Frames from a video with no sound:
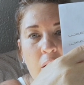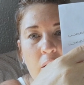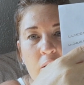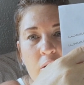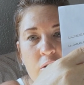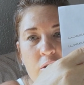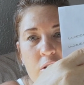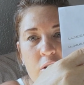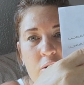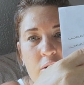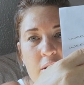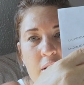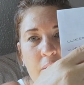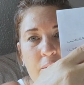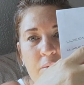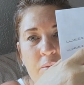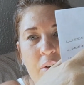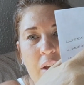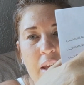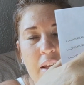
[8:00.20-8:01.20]
you do
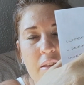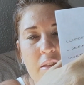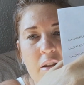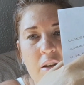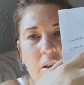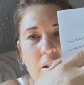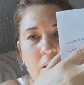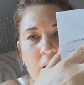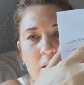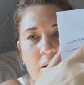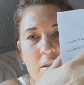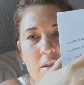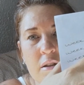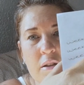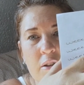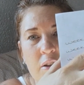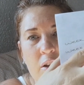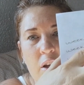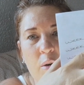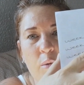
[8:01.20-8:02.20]
something that's
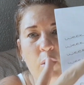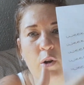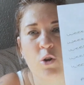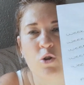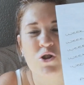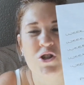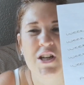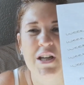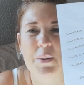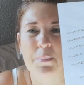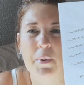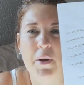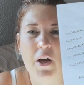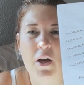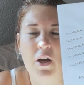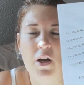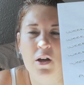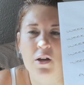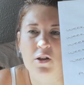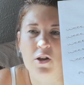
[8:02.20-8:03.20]
you know a lot
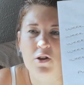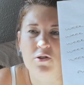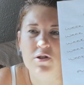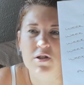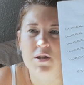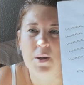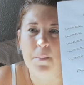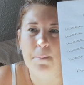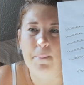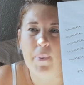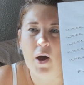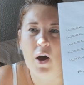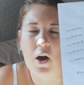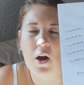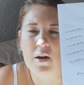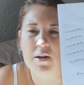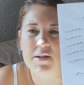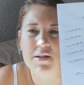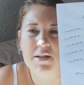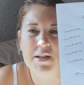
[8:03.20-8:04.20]
cheaper go to some
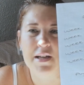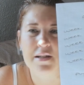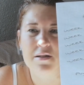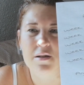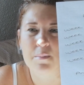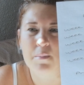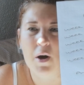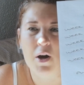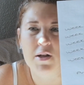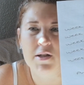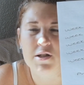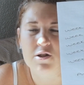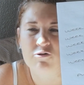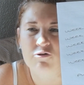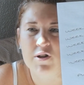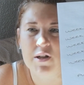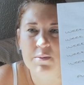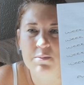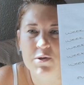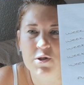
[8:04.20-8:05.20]
parks get some ice
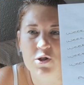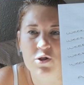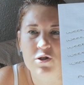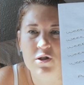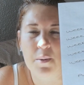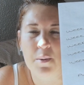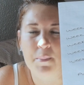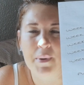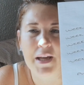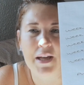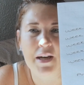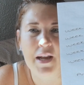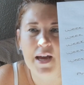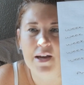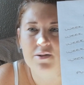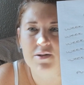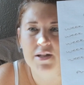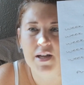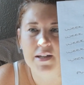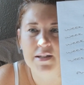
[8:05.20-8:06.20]
creams do some
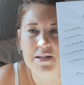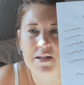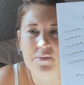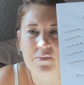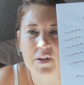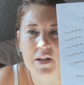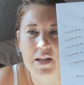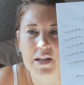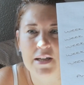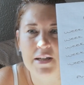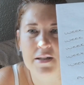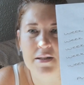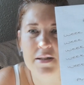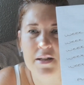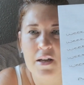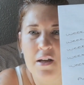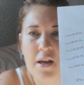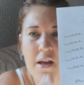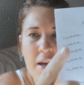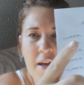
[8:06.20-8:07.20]
in-house activities
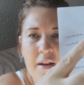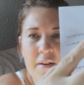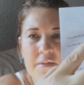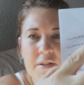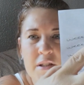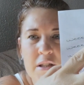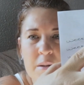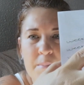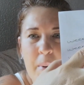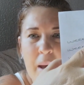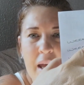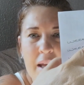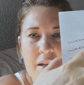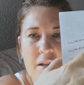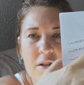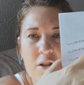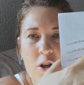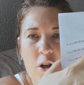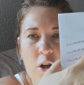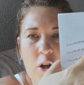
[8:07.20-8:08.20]

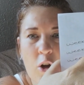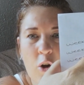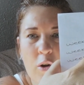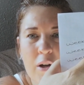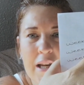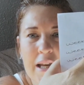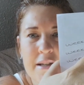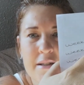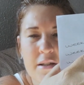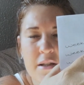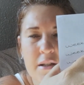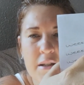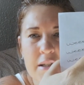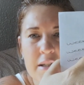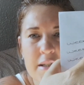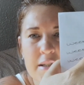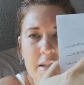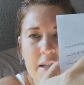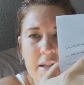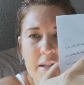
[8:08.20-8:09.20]
spend a lot less than
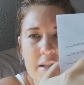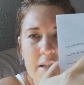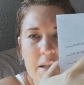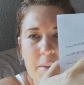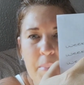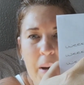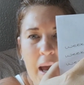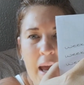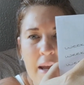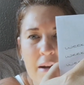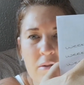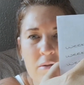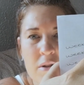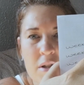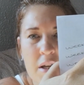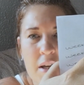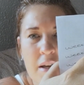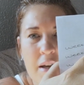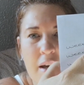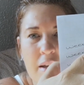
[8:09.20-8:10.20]
this 60
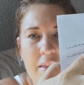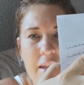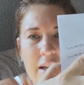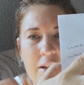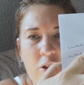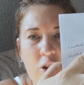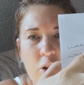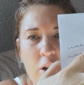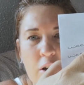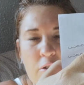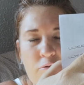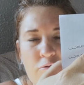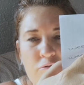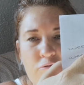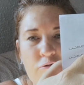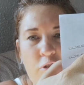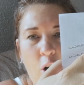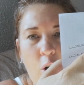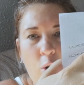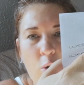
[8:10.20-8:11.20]
pound and then you
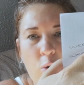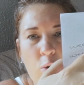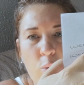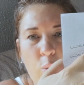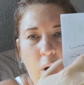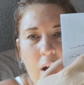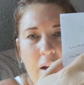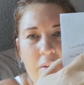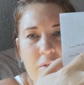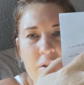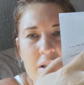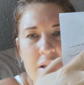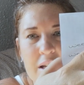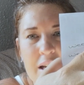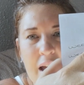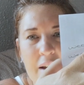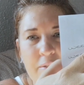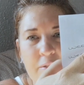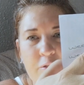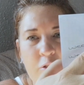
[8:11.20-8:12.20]
can roll whatever's
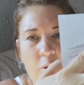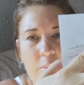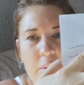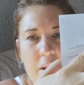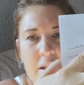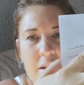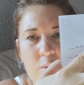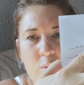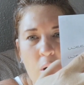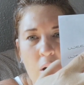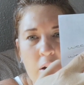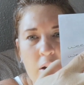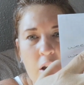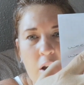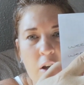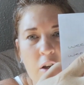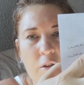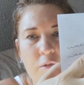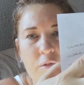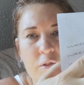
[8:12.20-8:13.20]
left from this one
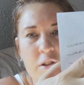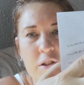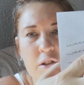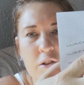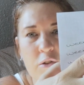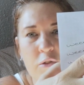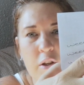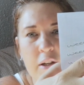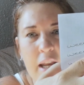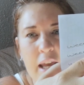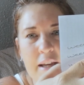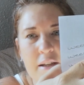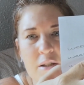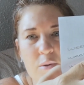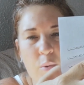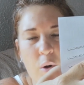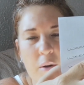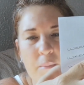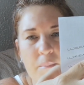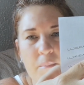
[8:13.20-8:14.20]
over to the next
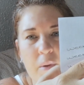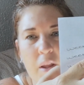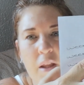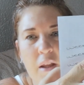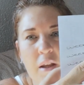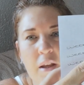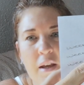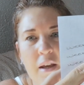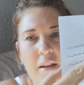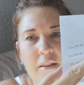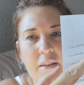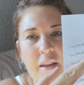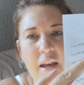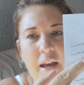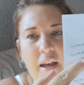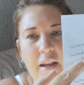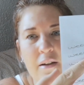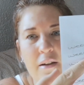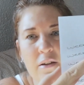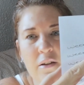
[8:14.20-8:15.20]
one and
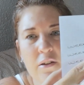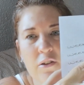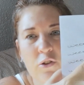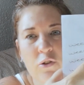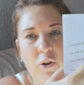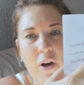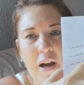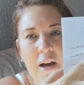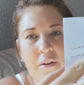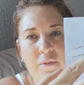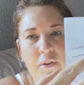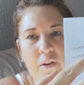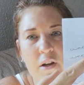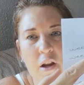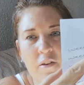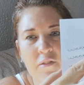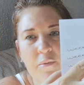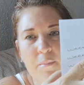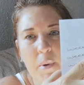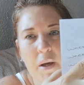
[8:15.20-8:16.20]
then you'll have
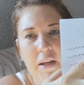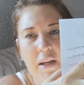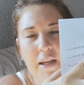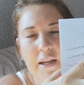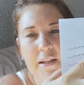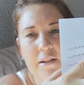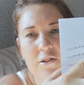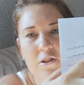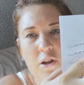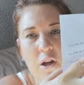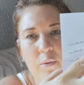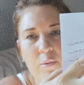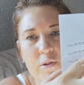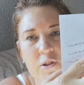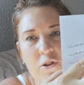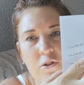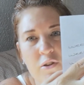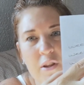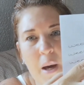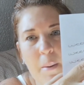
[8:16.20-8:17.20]
enough money to go and
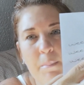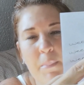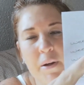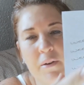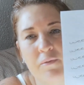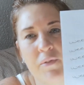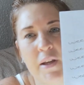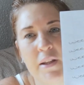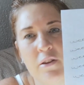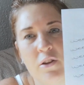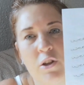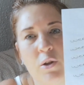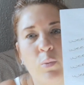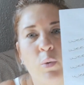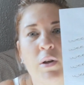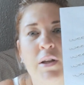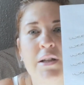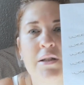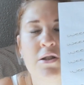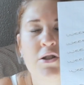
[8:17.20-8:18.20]
do that big thing that you
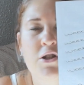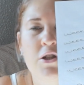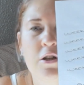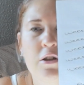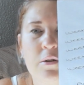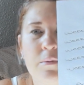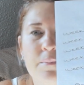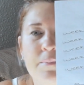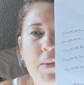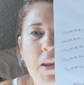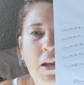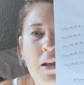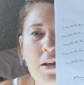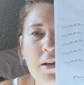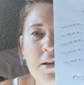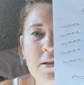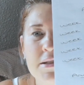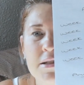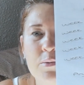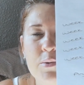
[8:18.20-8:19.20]
wanted to do
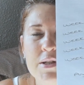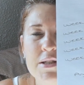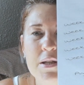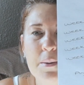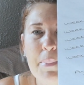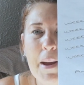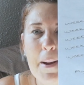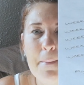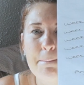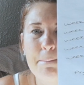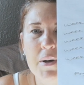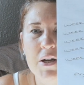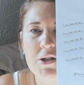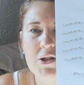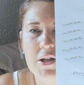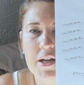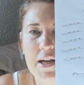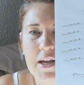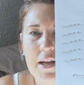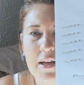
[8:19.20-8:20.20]
so it's about
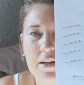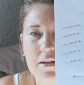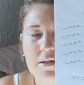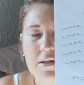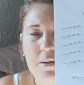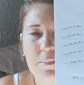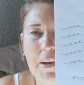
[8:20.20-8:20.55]
budgeting it's